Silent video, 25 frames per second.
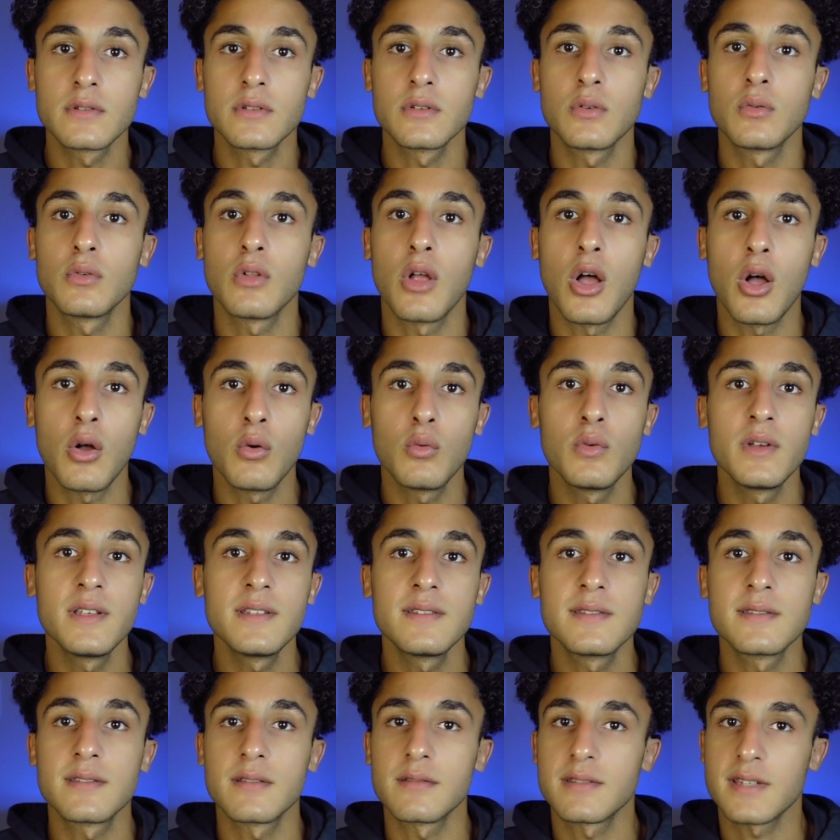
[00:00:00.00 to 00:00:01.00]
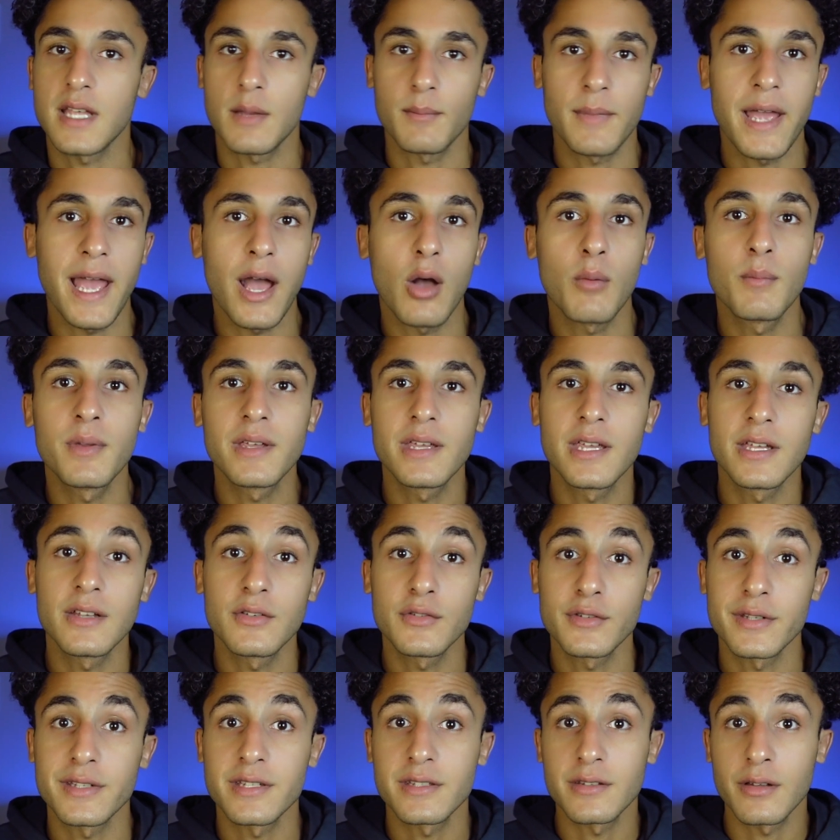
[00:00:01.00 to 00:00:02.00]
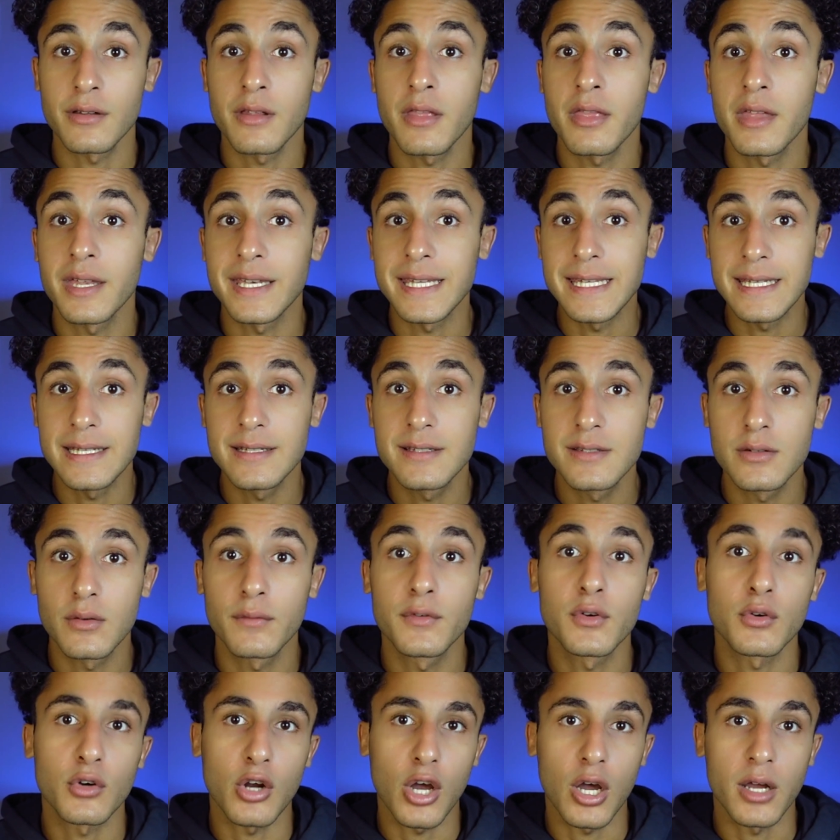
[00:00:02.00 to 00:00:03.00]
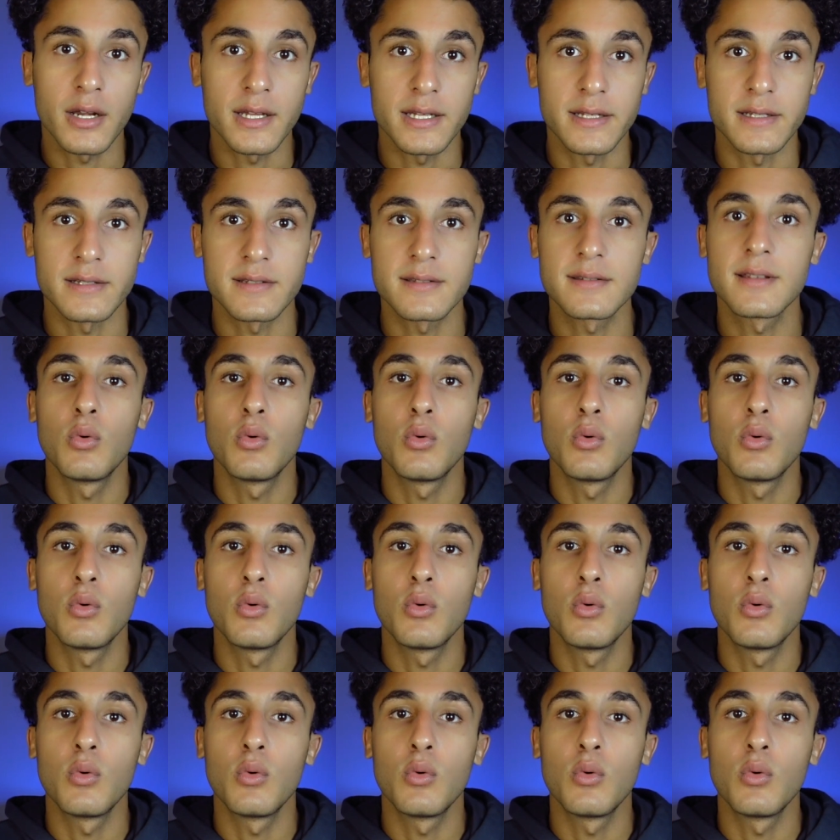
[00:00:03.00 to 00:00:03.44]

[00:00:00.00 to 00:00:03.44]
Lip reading: you'll always somehow begin to study the needs of your audience.